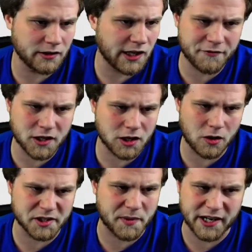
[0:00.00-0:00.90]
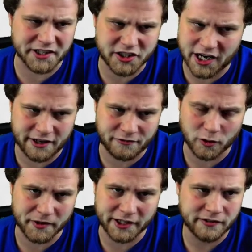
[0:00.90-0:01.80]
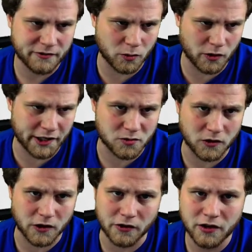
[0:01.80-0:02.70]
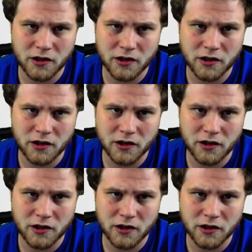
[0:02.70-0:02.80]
Life of the Loam has been insane for me, for what it's worth.